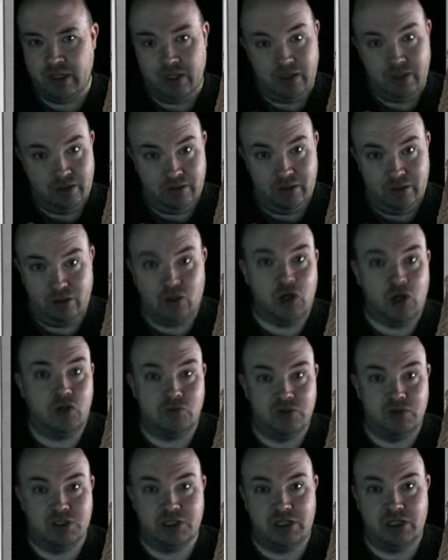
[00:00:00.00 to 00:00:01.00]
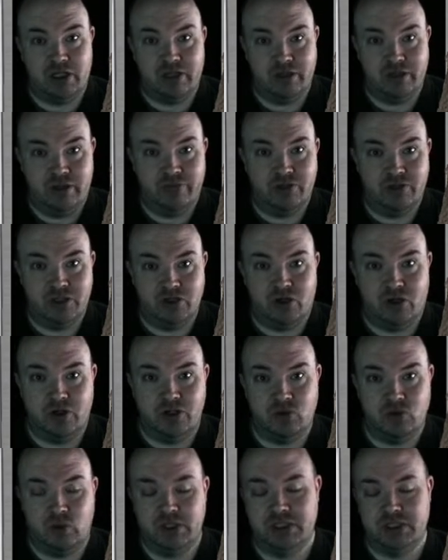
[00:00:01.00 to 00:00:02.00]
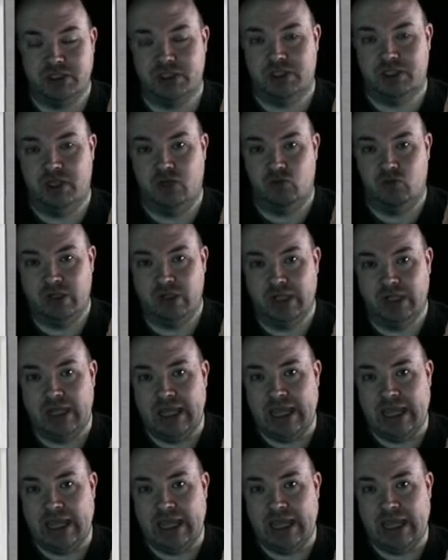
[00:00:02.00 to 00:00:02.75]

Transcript: the cartridge slot of an Atari 2600,